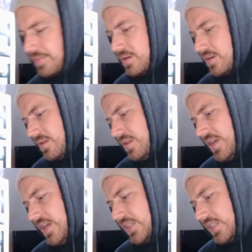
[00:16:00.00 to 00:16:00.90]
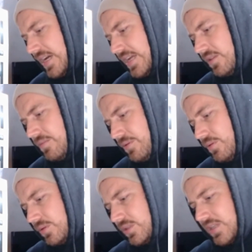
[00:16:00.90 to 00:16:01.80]
these at the boot
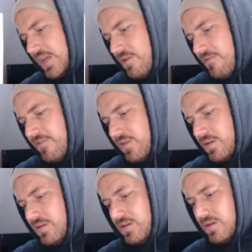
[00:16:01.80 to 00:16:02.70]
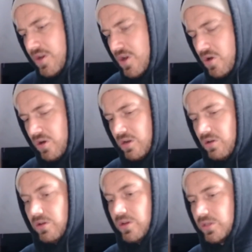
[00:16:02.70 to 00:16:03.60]
sale for not a
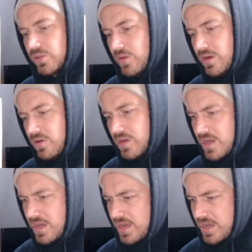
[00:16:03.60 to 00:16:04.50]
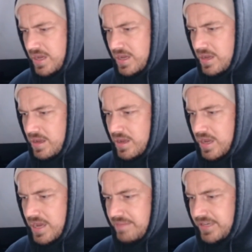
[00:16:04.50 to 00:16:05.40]
lot as well.
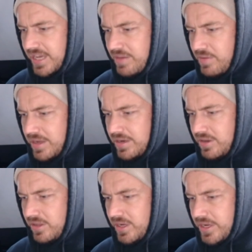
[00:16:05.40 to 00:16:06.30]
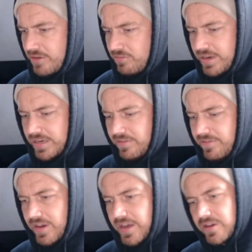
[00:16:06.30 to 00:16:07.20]
K1, the Arena
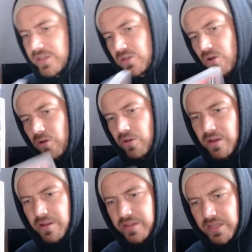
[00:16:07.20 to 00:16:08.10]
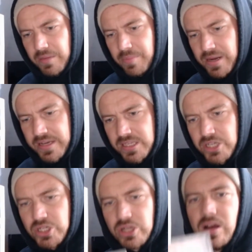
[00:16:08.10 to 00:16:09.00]
Fighters on the
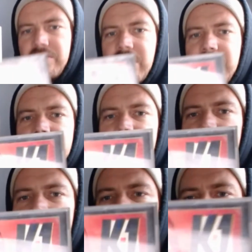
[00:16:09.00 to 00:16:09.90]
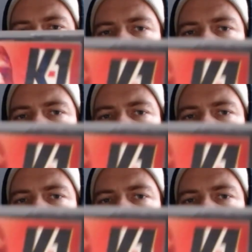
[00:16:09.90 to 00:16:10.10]
PlayStation. I've never seen this before.